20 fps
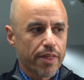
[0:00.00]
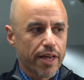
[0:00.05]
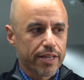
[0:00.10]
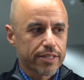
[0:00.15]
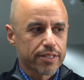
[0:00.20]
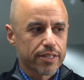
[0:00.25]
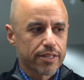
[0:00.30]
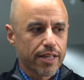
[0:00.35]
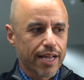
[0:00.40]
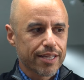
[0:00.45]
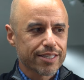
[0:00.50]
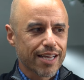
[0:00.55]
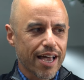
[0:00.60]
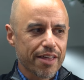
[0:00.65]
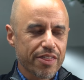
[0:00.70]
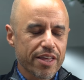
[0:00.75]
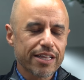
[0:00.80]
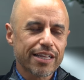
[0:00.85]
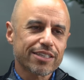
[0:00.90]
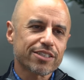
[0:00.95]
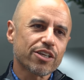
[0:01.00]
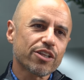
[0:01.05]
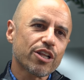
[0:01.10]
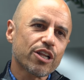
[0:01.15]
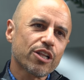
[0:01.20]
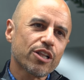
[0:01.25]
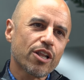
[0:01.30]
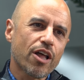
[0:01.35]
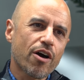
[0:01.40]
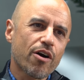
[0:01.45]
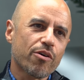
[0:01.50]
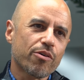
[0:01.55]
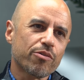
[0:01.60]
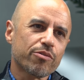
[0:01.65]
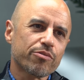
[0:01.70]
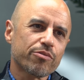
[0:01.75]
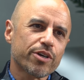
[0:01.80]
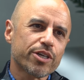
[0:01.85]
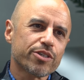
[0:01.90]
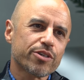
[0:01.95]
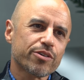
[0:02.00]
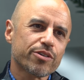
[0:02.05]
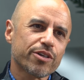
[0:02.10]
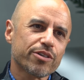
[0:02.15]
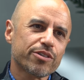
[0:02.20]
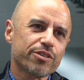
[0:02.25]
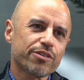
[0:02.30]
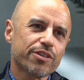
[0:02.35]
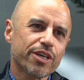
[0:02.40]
That's I think that's a little low, Richard, don't you